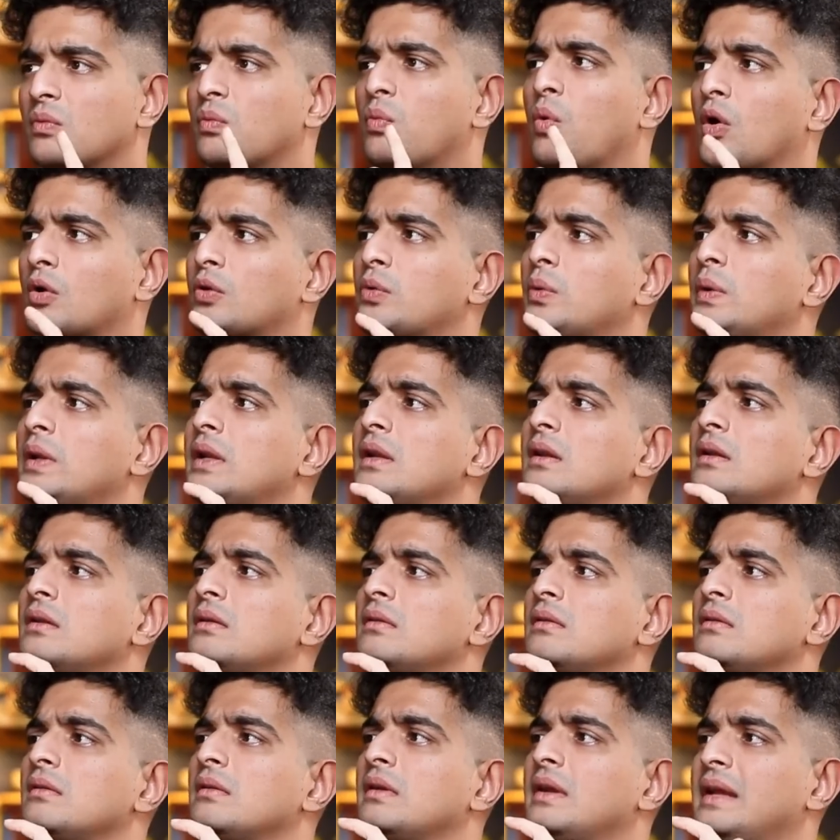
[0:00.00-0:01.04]
What will
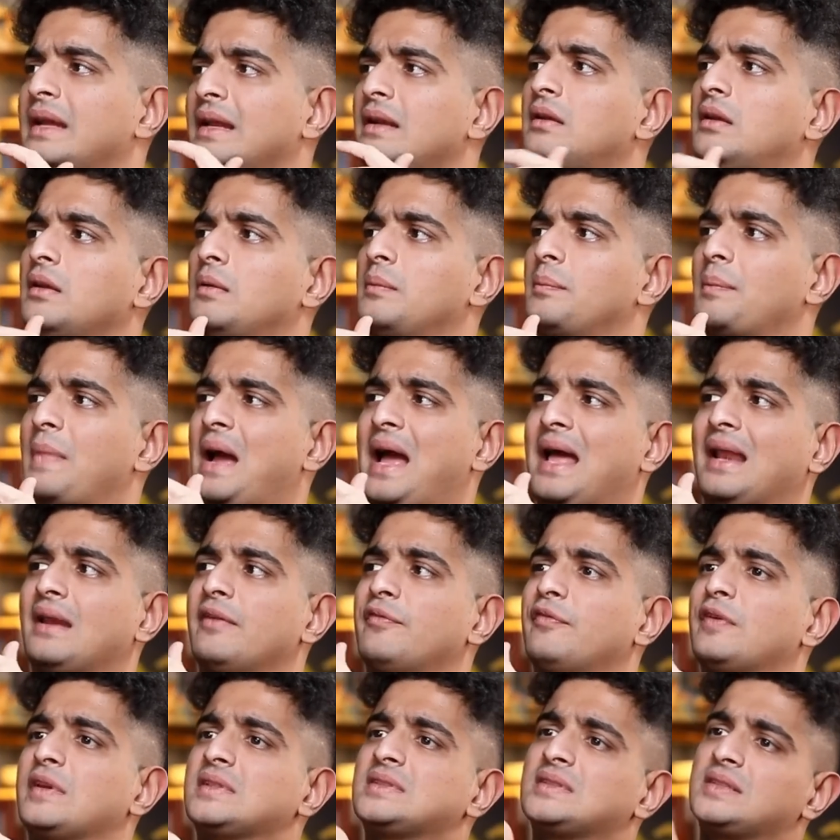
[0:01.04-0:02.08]
it
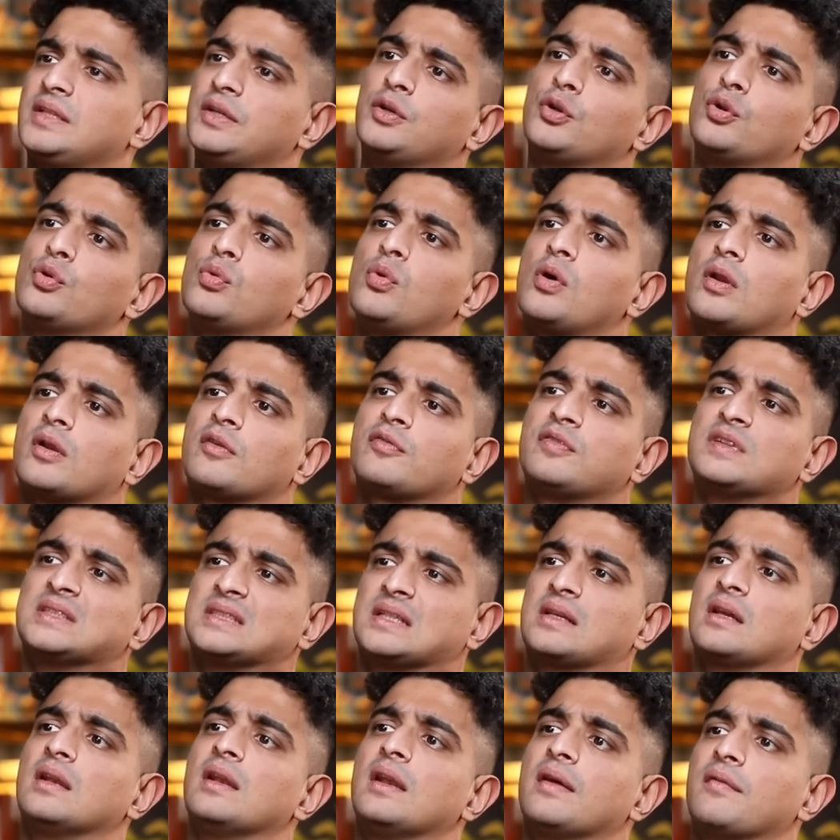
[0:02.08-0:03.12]
manifest into on a
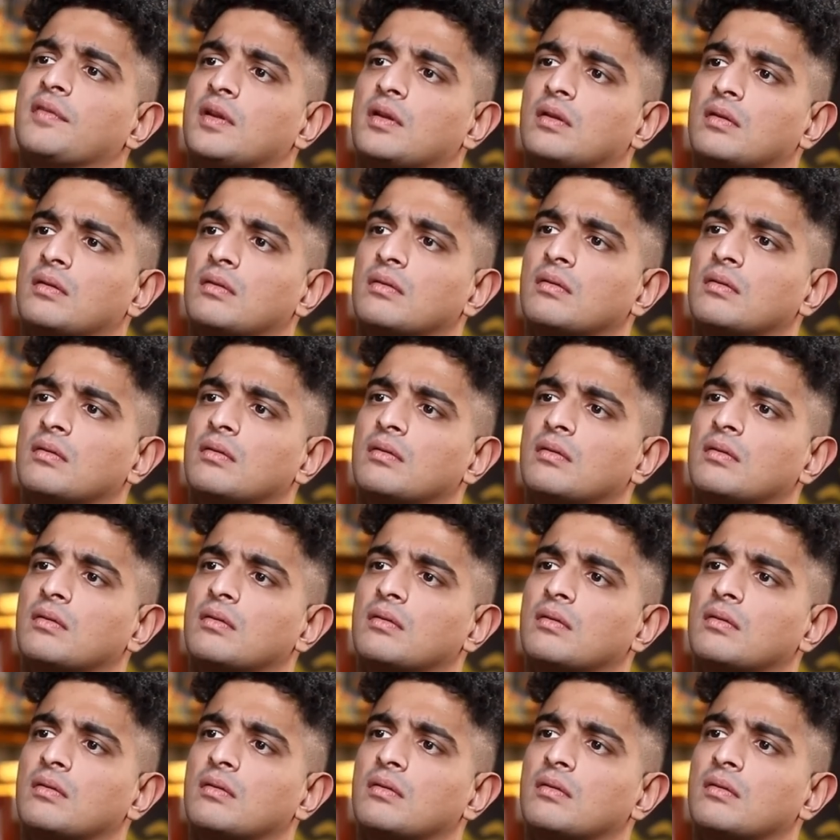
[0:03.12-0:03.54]
physical level?